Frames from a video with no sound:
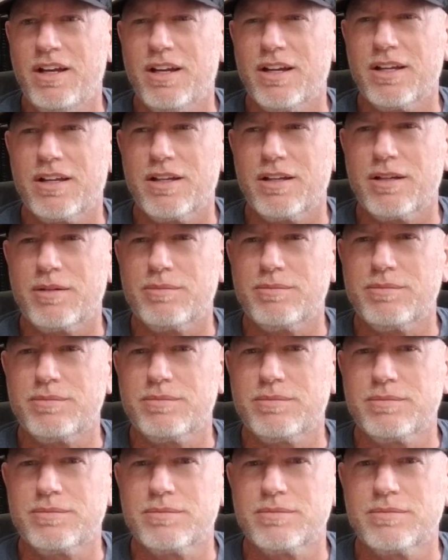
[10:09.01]
Um,
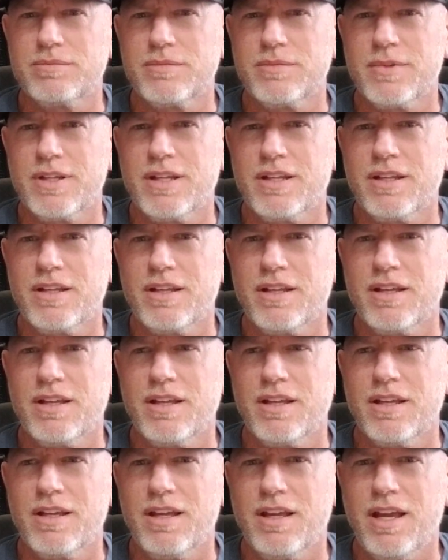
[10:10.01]

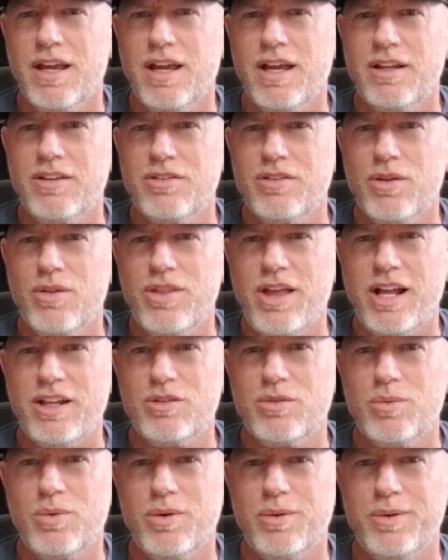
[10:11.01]
and so
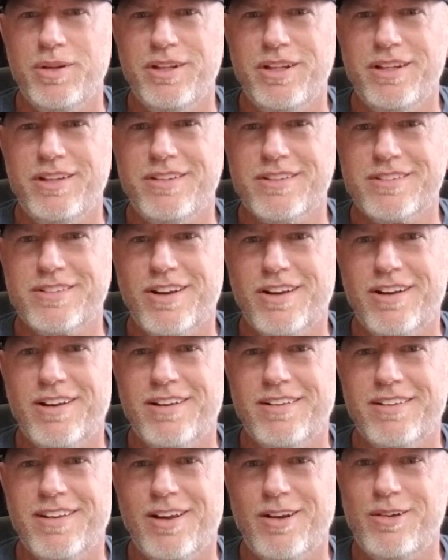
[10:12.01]
that's what we did to
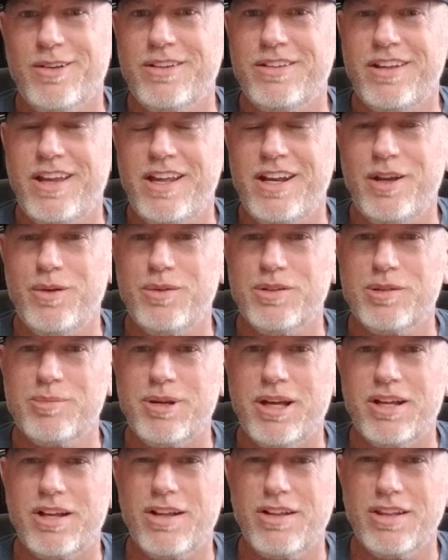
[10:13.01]
start. And it was
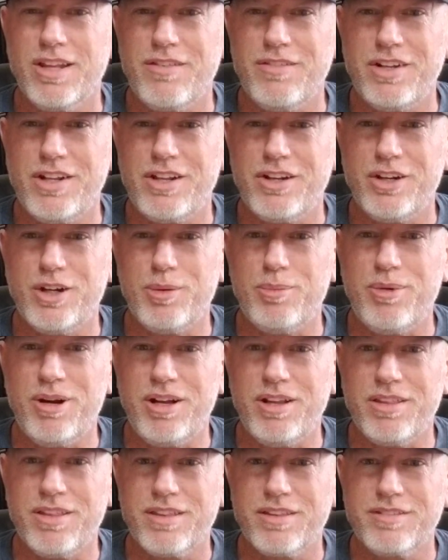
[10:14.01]
about 1,100 a
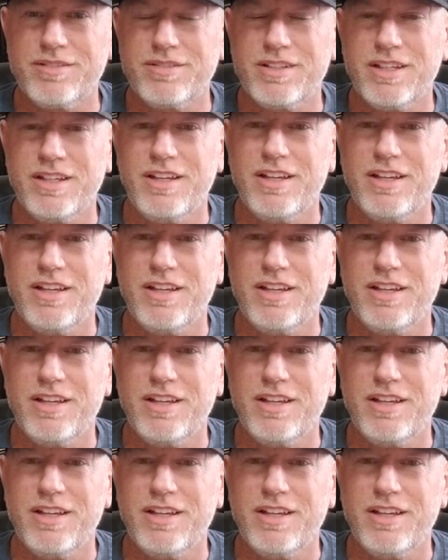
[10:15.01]
month.